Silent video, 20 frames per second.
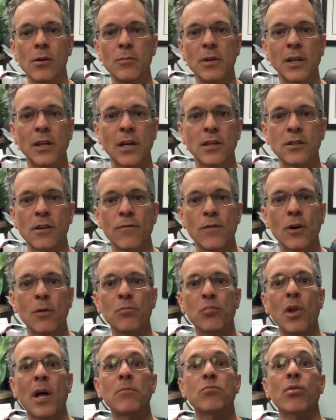Because if your
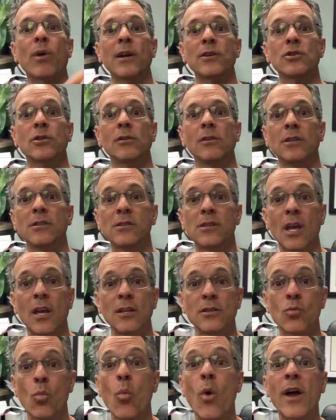blood pressure, let's say,
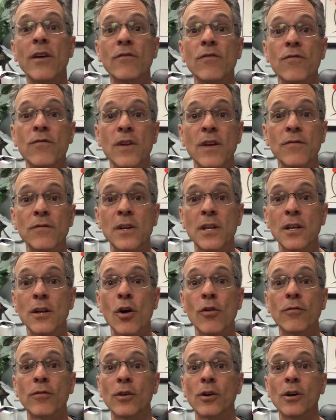is 150
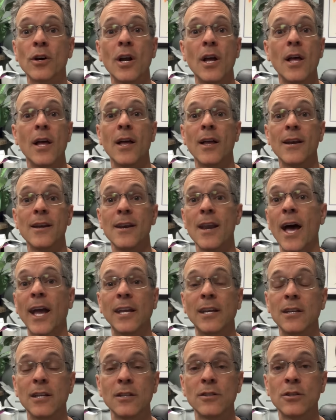over
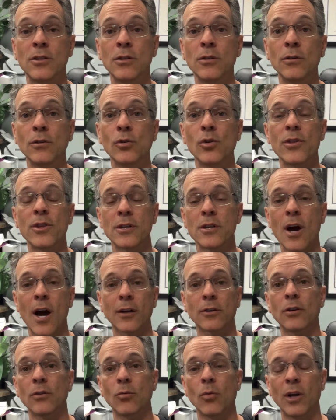92 and the
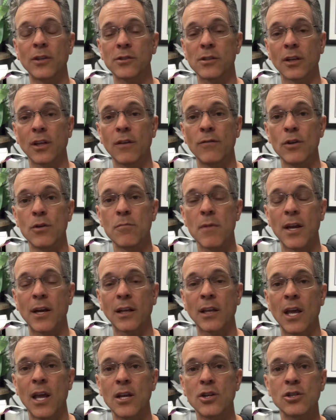doctor wants to give you
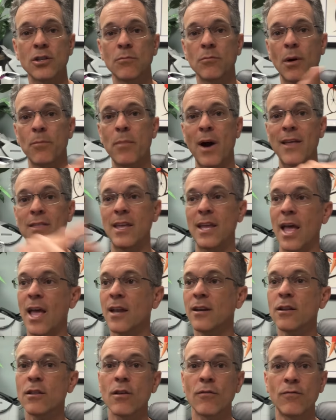medication, but by the
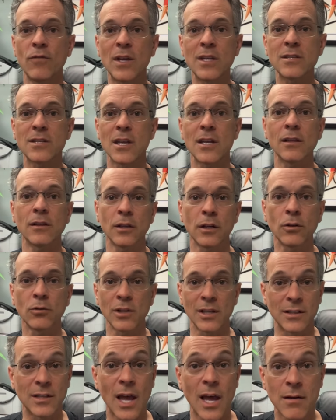end of the visit,
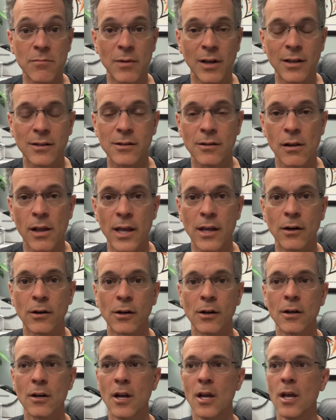literally 10 minutes
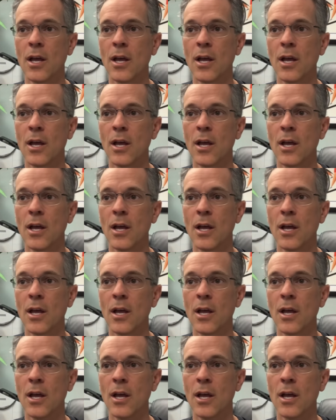later,